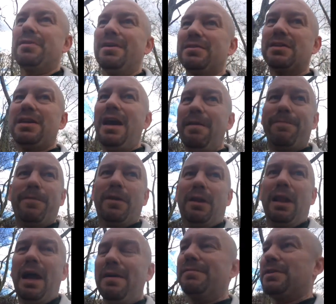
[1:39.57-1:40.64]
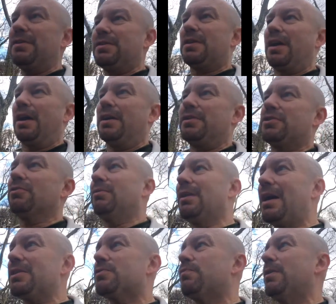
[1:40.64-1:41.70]
they're scared for their lives, these guys. So
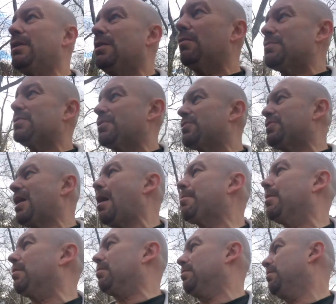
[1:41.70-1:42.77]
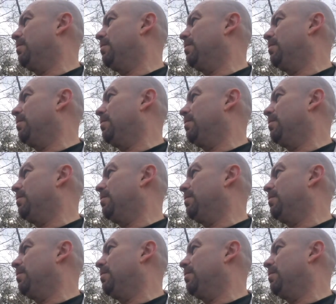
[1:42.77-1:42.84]
last week there was a stabbing.